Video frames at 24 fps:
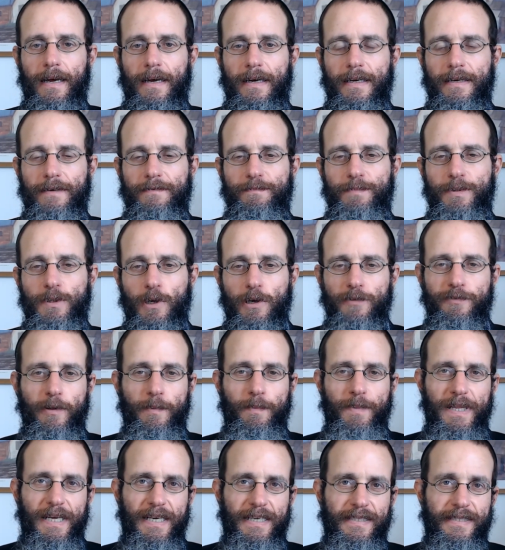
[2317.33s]
A beautiful
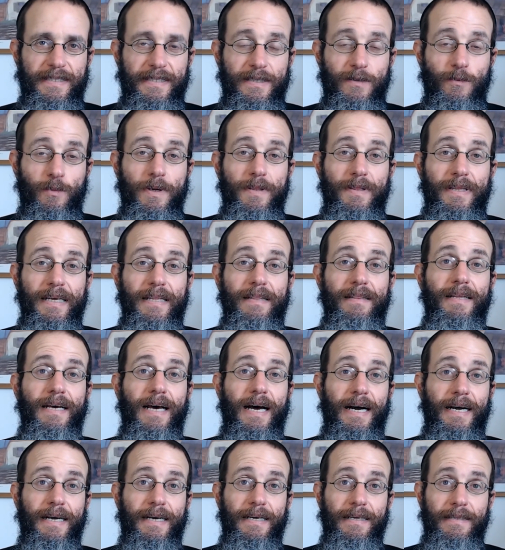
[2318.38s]
place within the
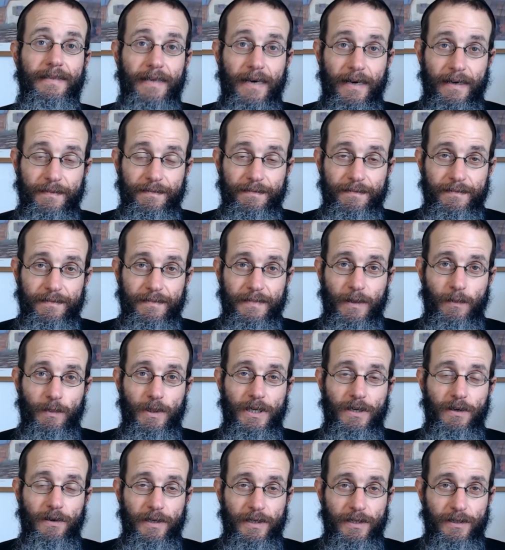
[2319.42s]
Haggadah that we're
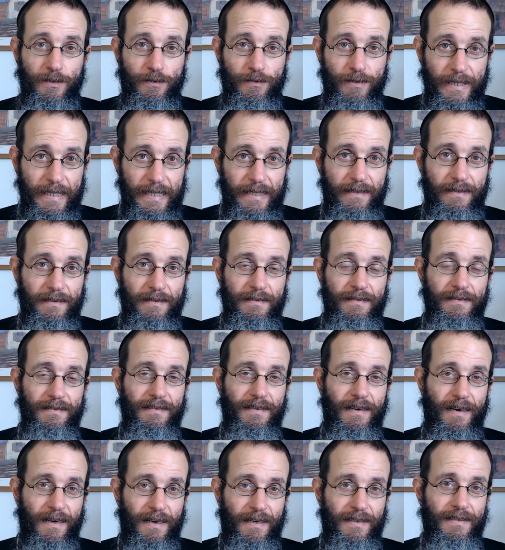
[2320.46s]
going to read
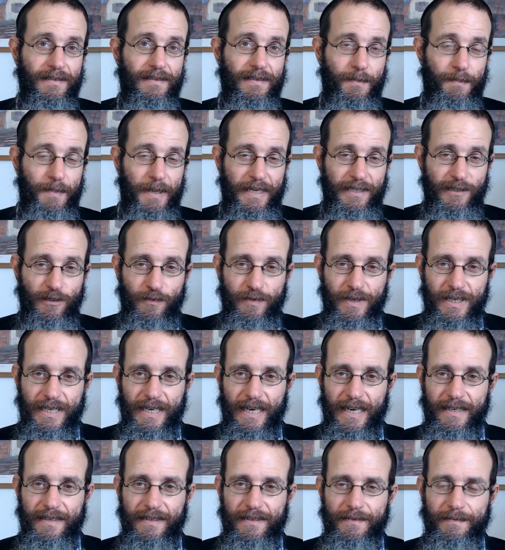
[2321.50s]
on the Passover
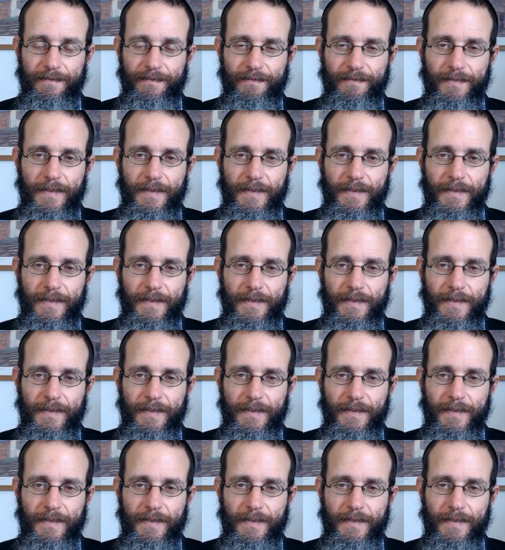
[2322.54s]
night.